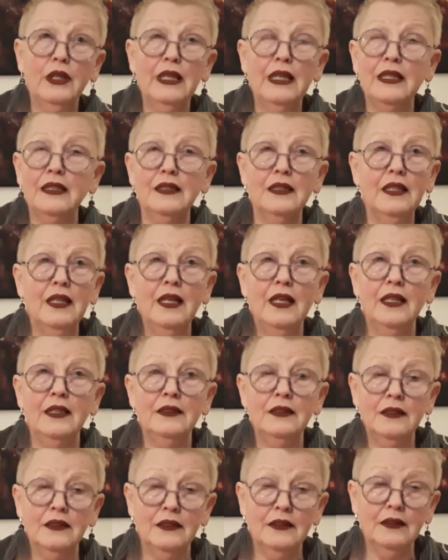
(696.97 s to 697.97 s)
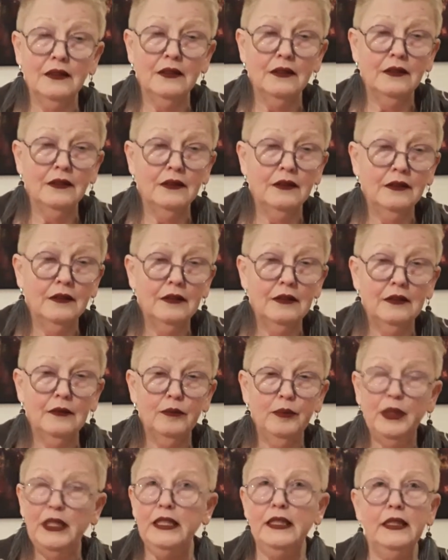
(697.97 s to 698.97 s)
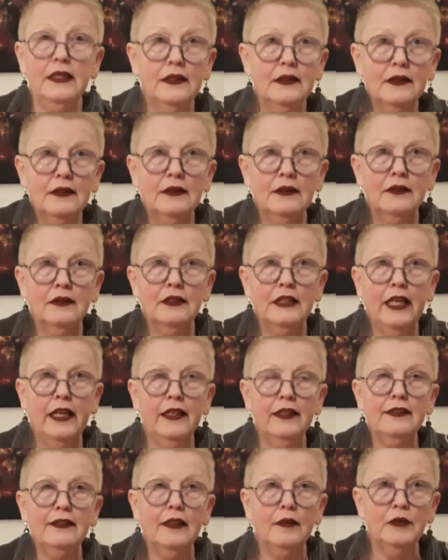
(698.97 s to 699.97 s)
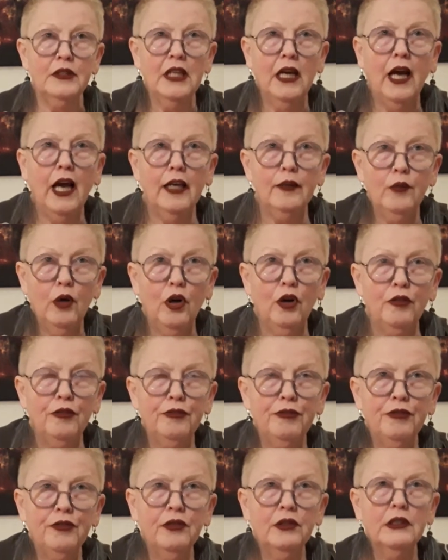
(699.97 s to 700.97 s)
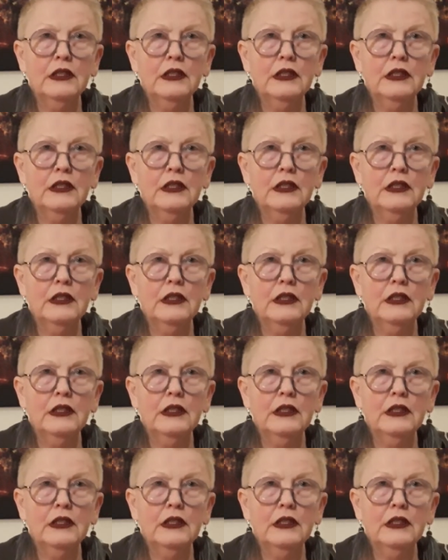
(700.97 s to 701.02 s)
And please take some time off.